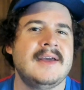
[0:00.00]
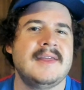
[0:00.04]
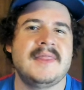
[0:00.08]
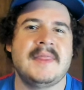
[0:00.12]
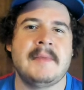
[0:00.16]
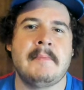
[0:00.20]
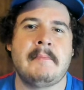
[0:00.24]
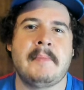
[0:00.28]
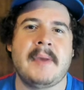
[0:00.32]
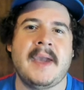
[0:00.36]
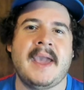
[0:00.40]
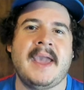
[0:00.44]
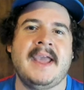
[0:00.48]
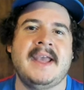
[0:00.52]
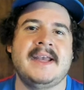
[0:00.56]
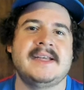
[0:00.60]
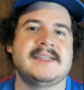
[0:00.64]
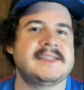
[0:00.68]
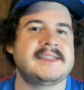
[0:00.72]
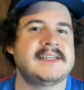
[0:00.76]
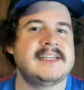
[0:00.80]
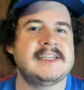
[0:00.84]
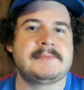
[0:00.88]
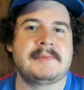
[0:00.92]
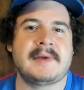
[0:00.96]
the
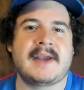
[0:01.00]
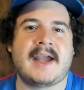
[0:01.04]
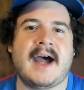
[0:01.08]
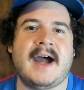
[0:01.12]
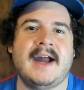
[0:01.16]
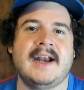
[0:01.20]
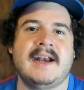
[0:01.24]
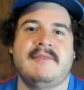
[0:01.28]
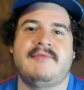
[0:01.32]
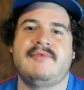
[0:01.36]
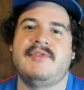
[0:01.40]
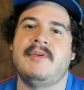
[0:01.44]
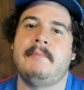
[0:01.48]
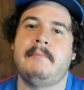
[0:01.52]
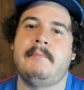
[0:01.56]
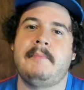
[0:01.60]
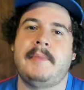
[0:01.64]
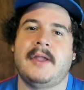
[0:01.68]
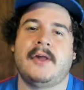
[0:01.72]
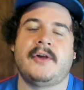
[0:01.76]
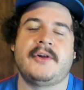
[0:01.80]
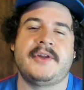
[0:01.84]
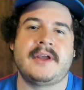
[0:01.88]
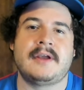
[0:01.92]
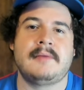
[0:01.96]
base, he's been kind of the
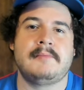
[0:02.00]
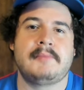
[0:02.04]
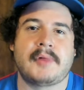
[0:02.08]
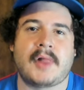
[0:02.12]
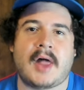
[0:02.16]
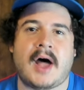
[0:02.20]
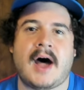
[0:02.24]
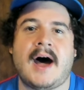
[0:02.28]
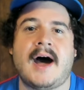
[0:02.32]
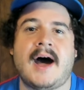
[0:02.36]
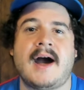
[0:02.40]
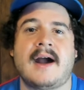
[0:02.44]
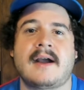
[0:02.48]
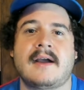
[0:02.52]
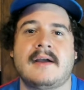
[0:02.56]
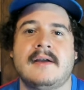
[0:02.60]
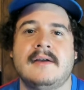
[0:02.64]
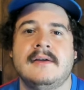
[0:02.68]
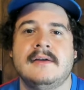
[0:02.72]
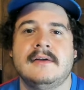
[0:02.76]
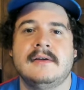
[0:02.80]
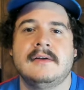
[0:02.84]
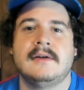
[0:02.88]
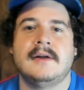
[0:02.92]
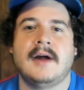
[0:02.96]
building block
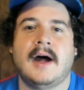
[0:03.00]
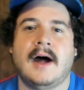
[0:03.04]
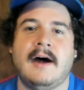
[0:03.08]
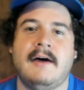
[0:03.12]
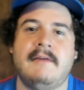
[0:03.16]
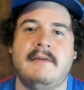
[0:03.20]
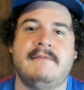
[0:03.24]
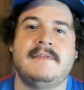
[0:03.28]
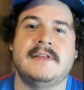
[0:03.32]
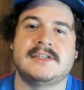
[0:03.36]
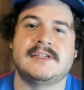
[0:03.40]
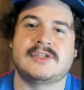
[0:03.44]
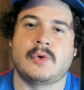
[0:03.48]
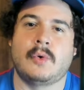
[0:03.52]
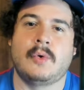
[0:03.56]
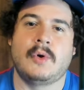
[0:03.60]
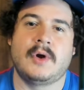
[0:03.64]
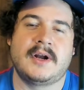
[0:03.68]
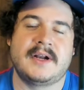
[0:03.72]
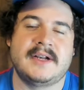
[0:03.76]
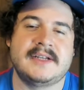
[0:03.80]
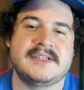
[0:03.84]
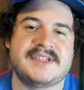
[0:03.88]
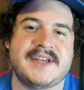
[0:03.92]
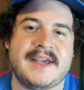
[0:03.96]
of this
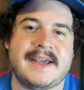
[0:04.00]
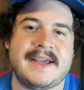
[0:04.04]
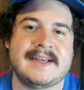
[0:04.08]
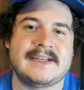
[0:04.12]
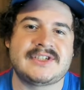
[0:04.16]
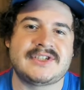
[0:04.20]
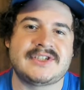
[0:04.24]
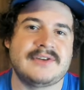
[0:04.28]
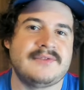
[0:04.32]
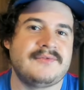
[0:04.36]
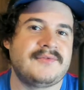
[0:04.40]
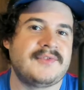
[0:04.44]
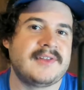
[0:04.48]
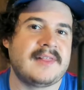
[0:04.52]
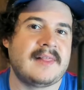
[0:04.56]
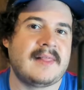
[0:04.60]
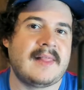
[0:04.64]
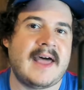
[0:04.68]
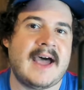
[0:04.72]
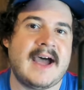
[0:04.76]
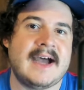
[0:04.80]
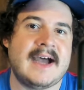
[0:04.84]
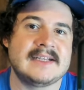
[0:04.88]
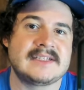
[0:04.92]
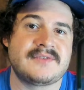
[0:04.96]
organization for the
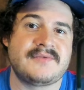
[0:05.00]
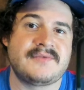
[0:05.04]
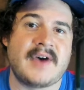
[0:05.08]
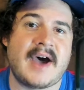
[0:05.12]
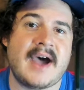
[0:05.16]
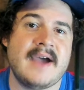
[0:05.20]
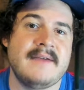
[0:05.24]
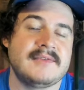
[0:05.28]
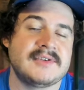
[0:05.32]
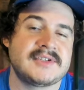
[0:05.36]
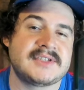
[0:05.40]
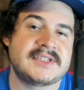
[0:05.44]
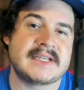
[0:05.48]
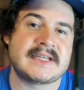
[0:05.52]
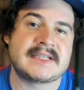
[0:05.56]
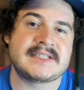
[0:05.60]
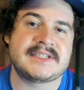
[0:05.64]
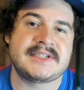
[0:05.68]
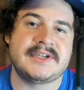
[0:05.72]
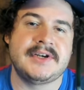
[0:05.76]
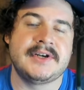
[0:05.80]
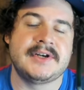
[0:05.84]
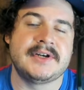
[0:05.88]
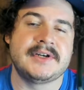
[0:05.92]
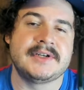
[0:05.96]
last 5 or 6
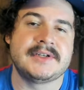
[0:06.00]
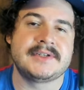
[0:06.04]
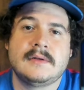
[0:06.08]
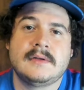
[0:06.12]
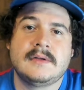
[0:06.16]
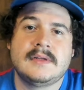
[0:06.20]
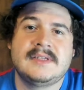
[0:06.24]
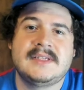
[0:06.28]
years.